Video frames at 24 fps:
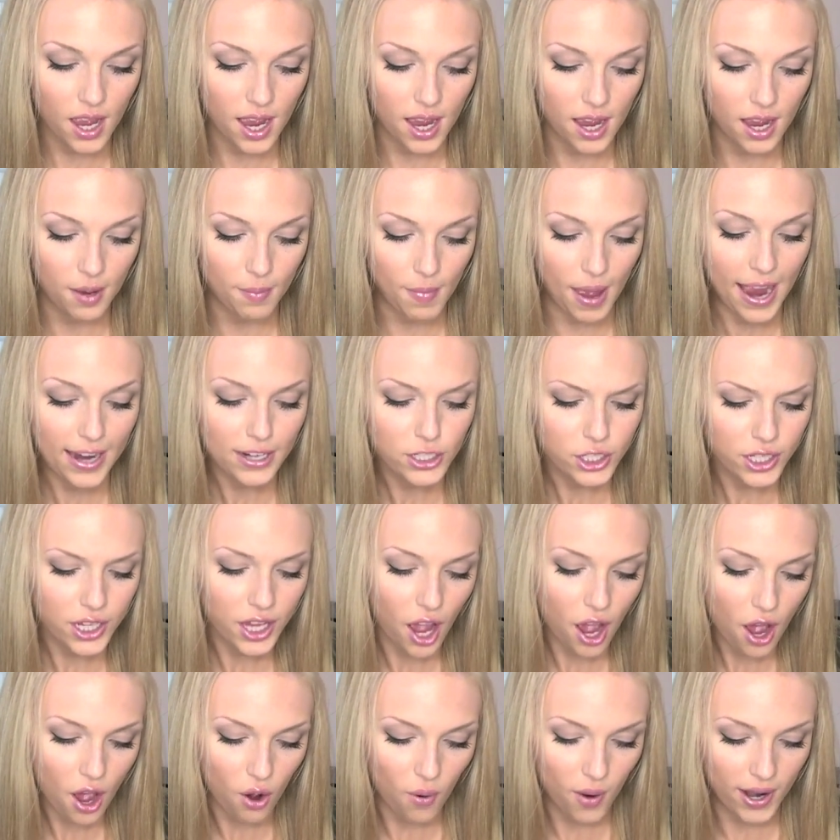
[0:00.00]
Um,
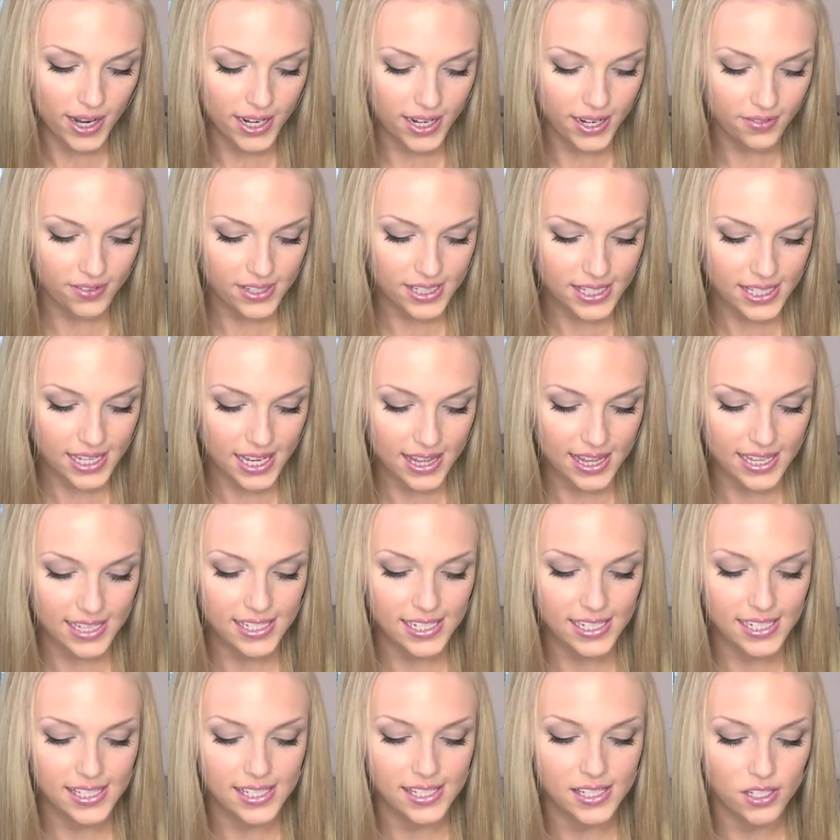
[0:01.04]
actually, oh, I didn't even see.
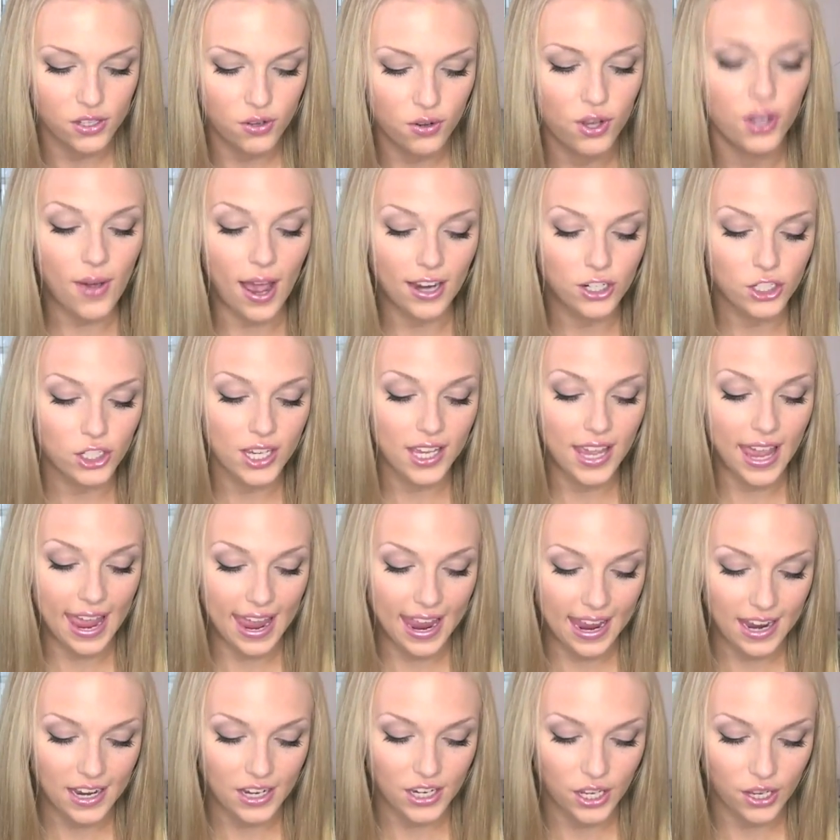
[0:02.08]
This is, you actually
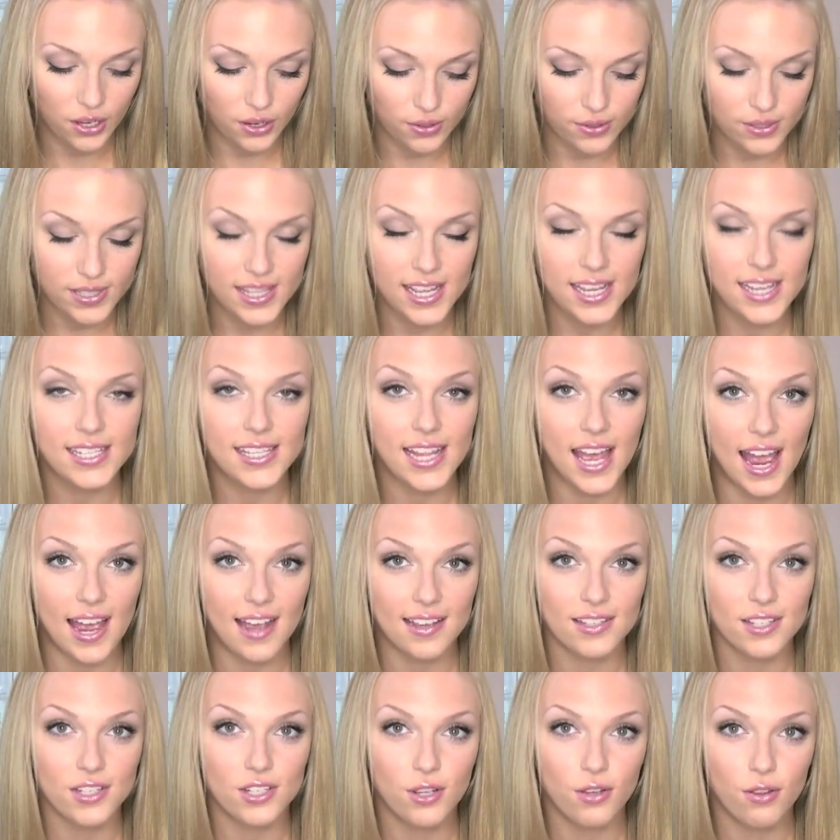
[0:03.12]
can use this
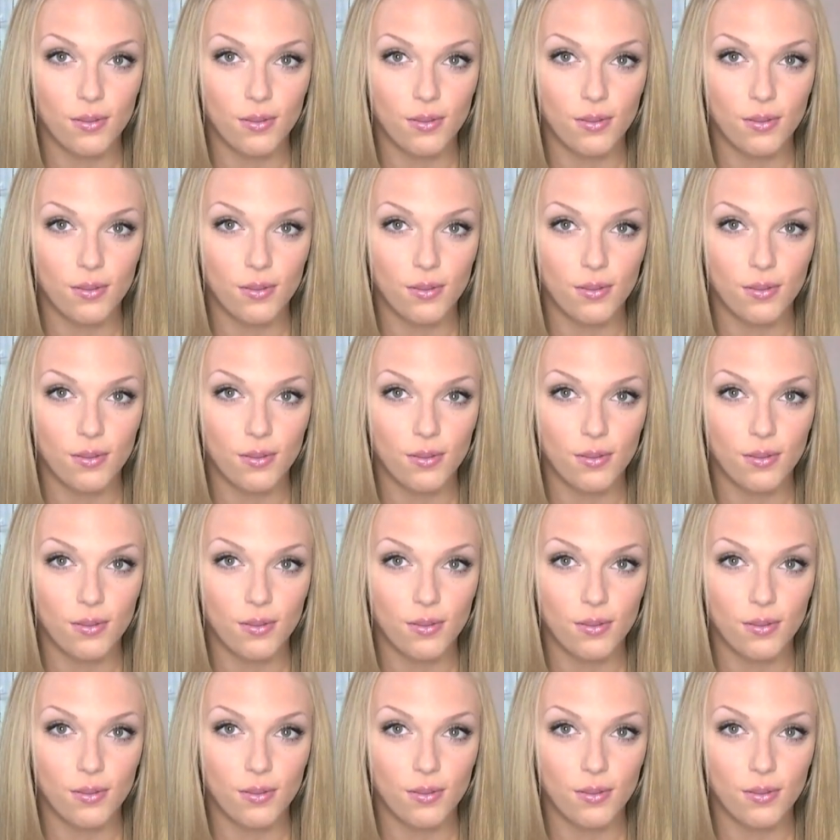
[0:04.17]
as